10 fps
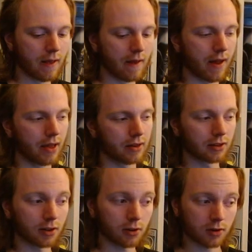And
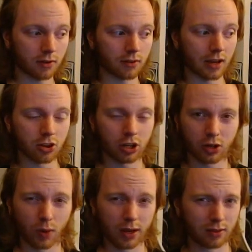another card that's actually
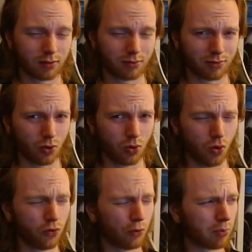quite
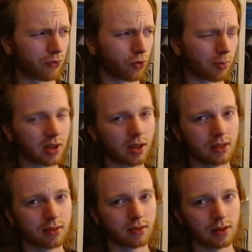overperforming
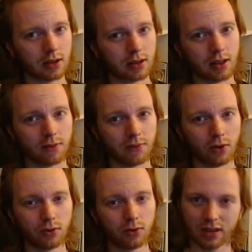against this deck that I
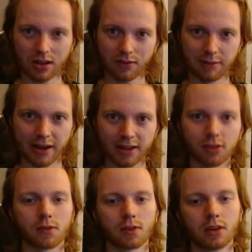found is Evenly
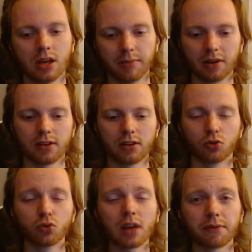Matched, because they don't
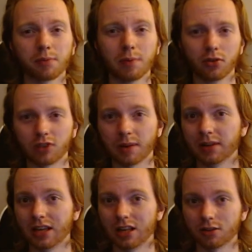really have spell and trap
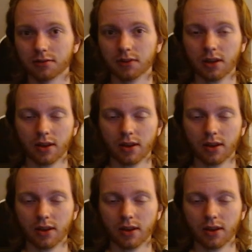negation,